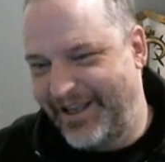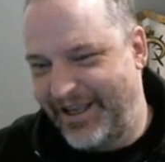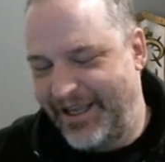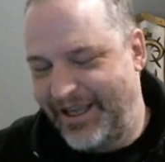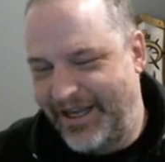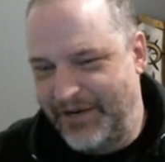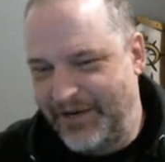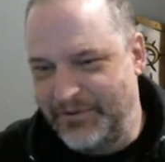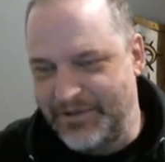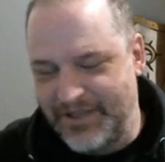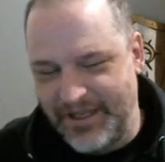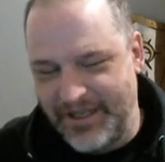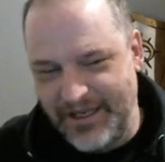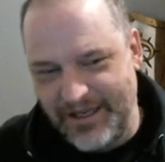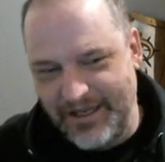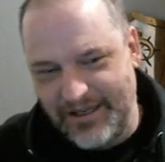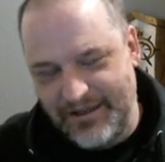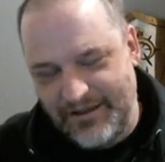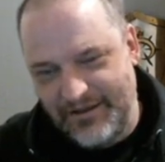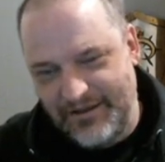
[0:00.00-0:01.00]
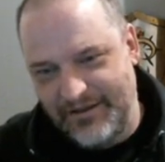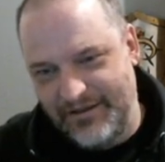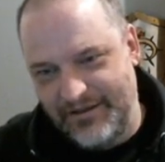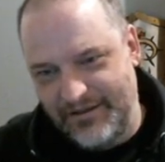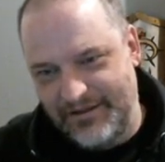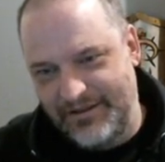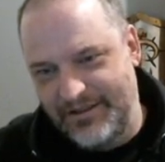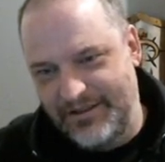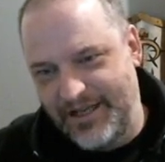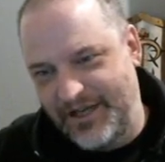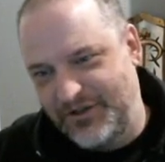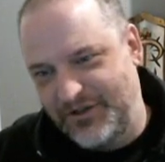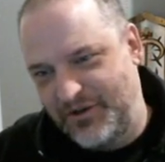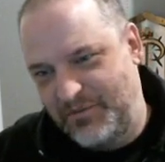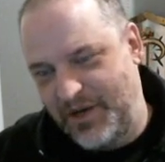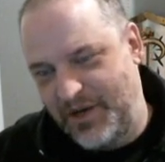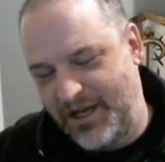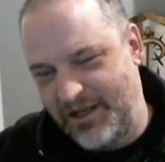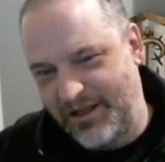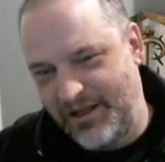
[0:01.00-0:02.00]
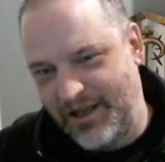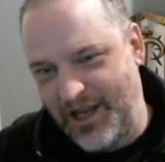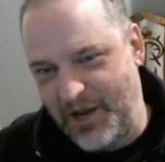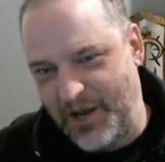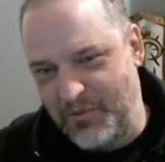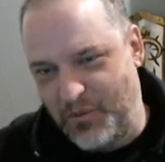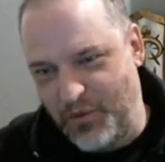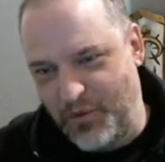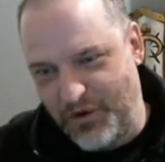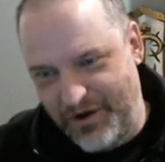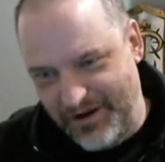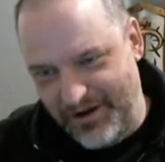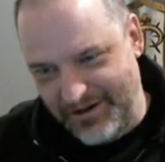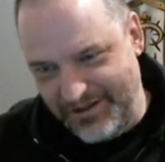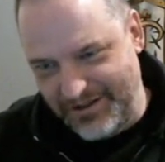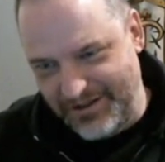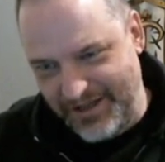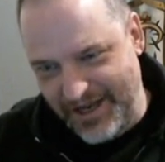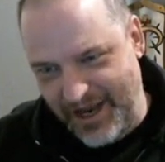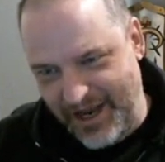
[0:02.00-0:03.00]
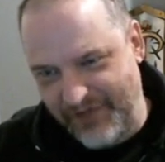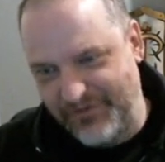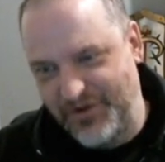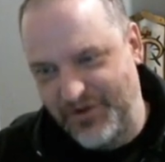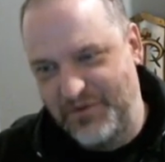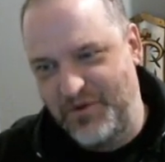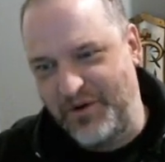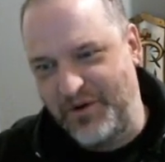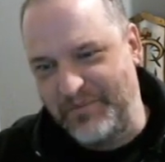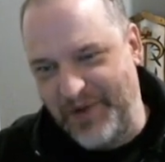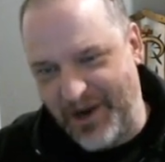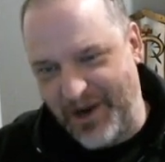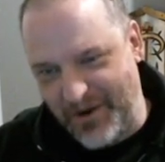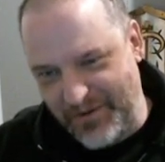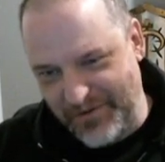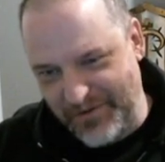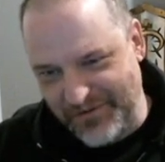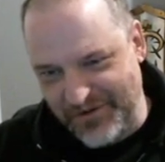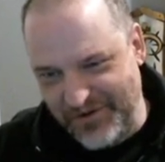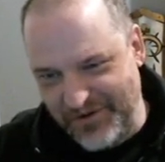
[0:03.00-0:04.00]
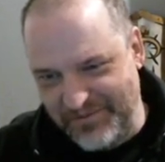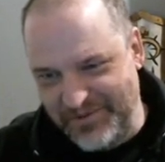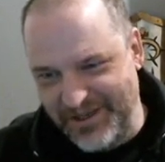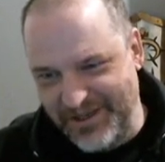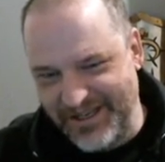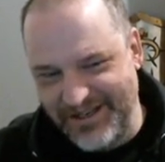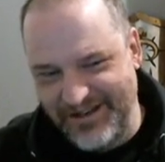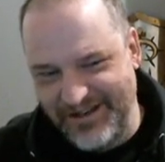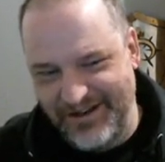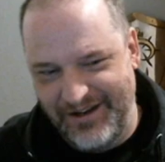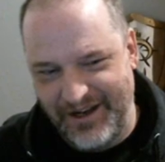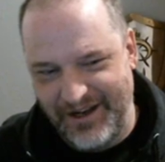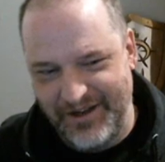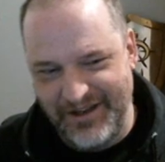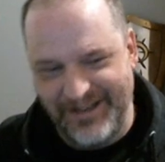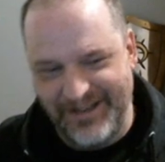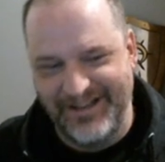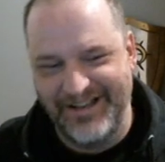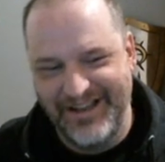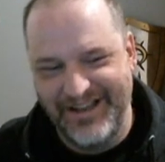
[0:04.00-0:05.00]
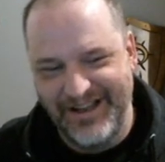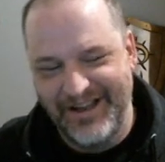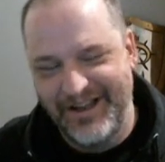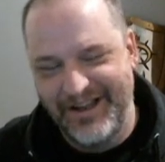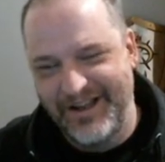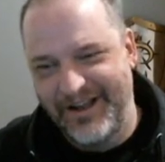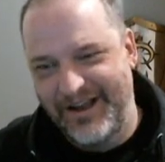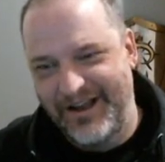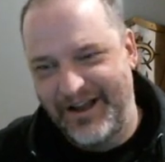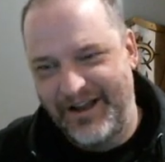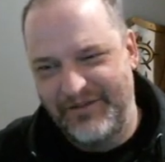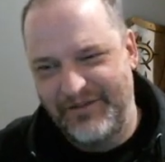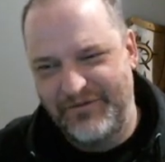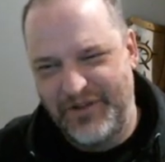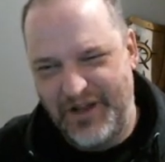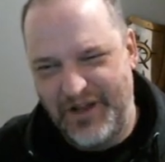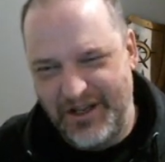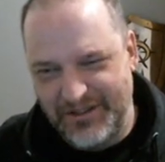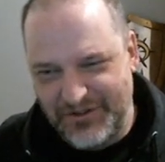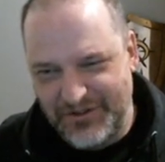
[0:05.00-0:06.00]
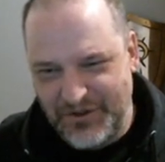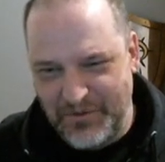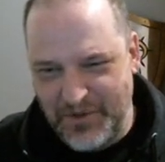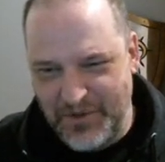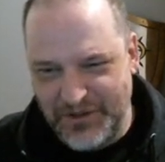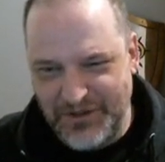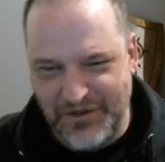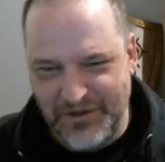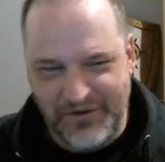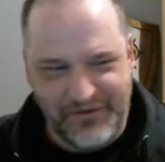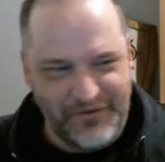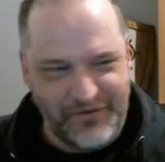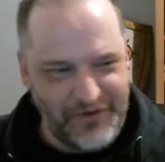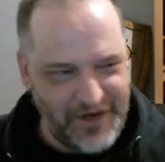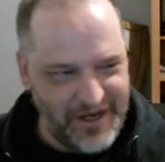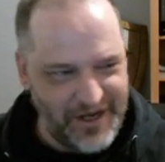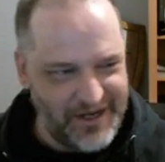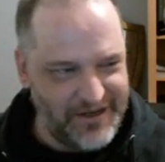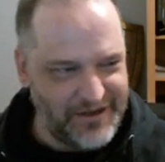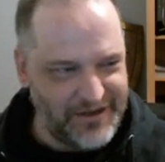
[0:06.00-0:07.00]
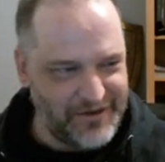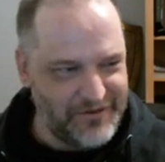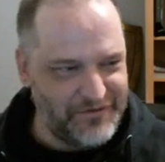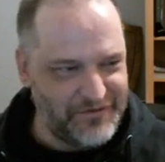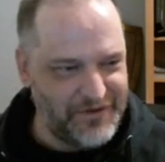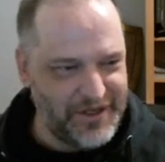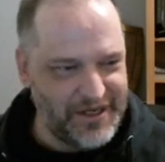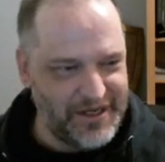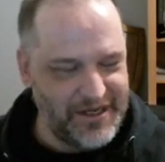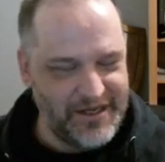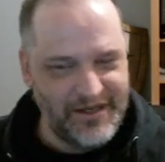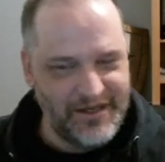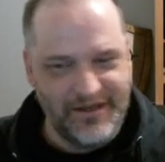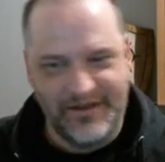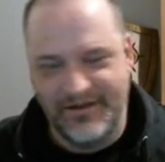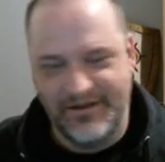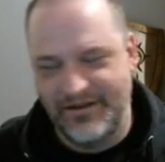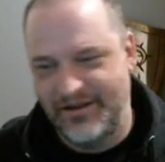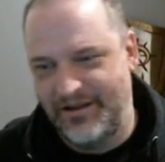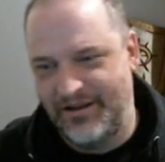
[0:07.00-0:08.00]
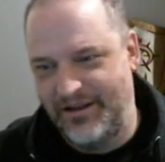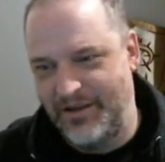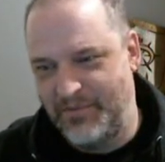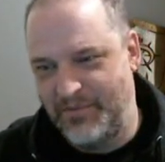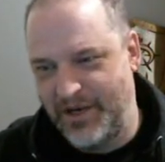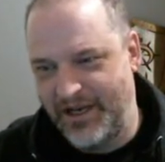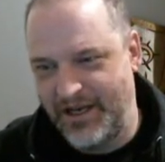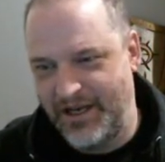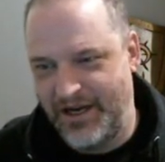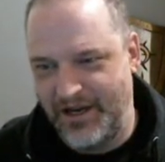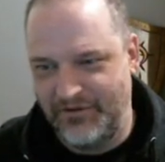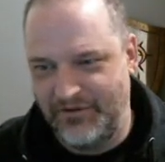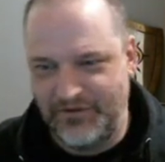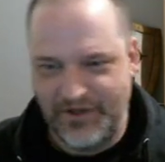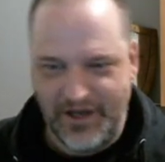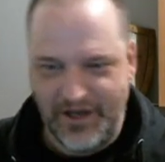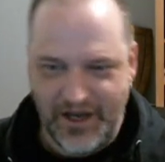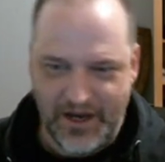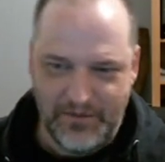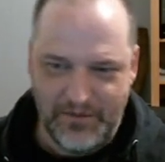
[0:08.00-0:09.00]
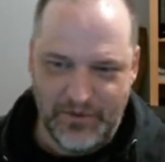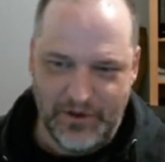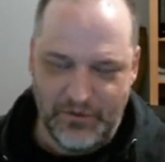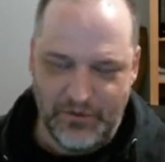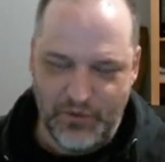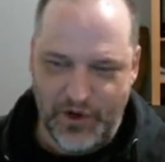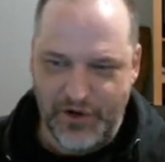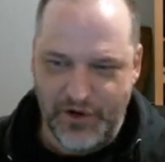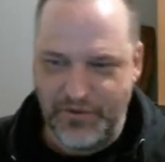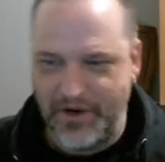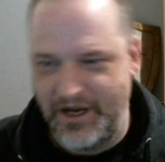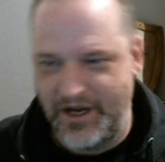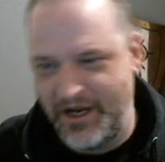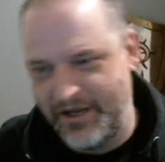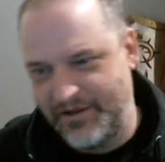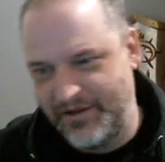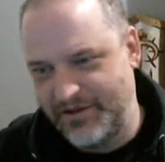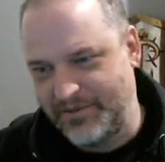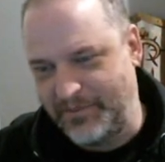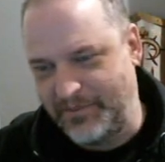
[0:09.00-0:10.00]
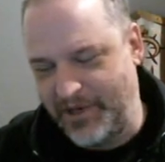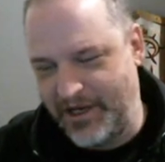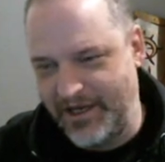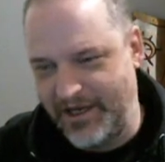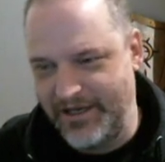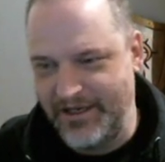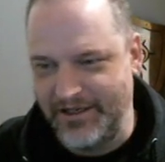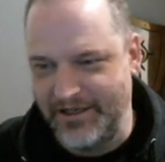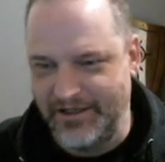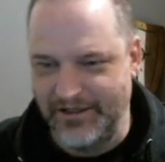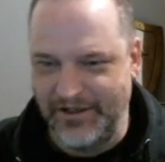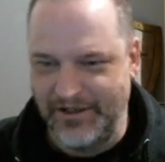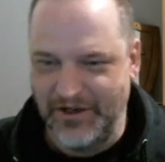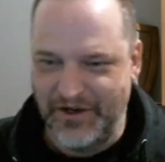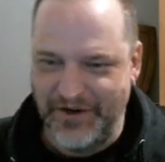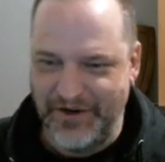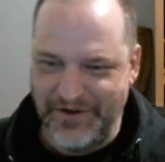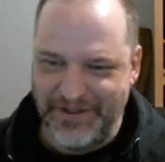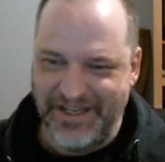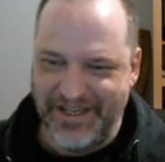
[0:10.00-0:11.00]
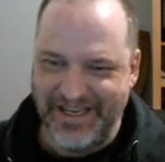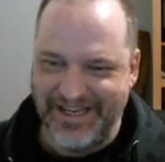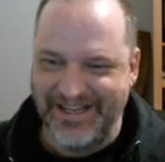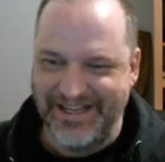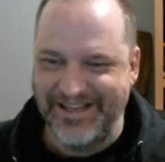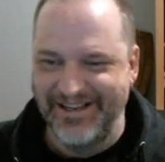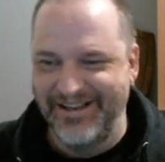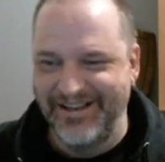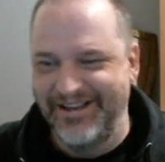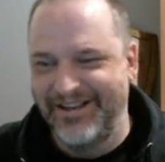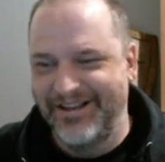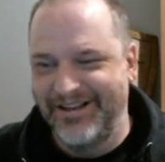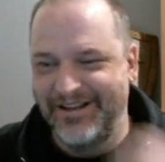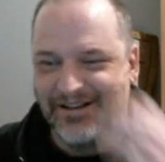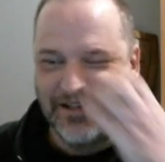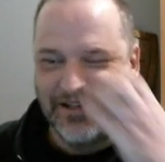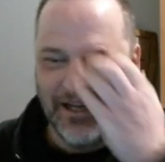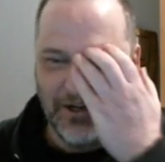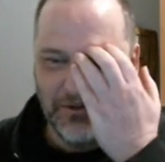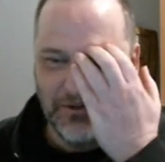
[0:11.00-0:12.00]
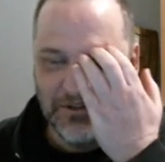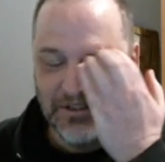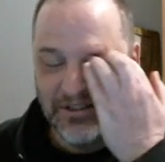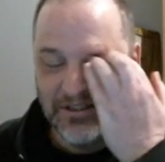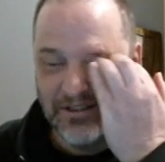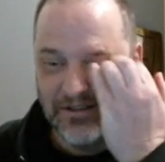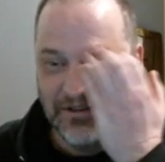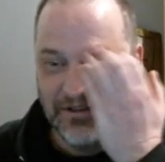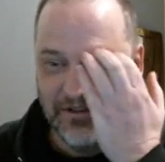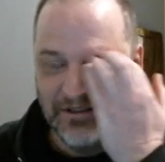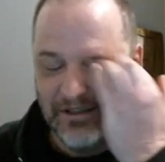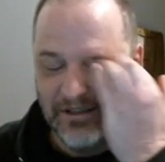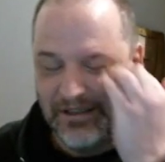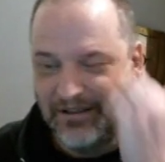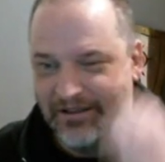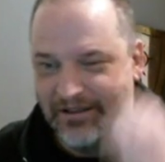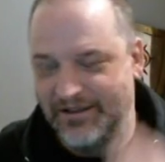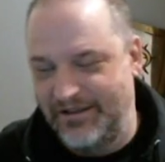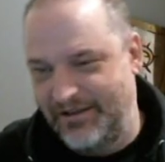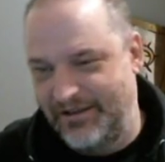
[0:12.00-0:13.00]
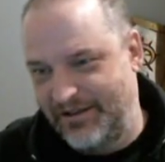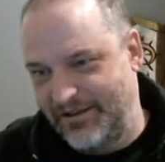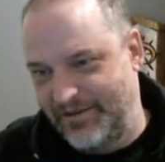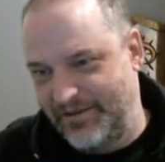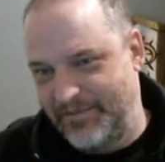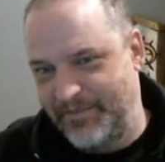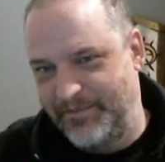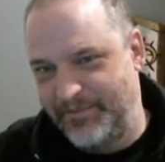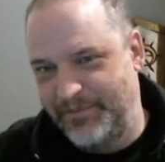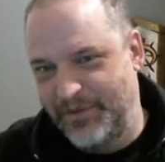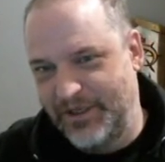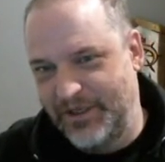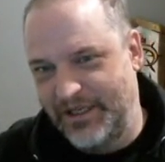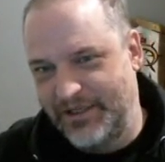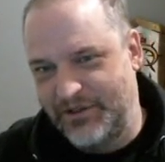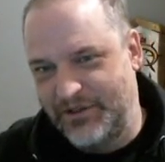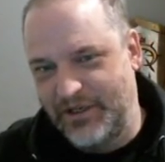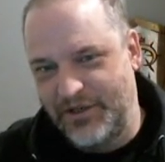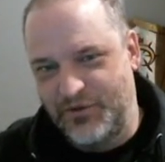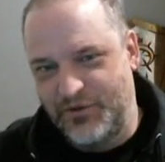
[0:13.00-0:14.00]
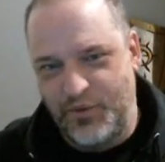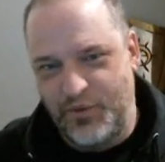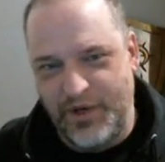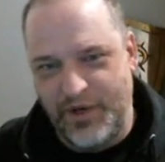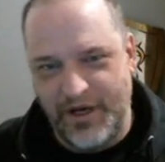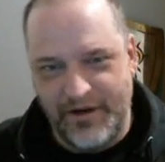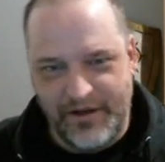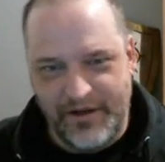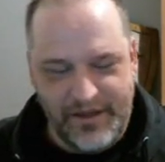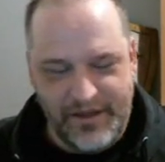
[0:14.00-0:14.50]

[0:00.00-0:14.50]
And it was like, this is actually making the game worse. I feel more powerful, but I've lost so much of the fun of am I going to have time and where do I hide this body? And now it's just it's weird to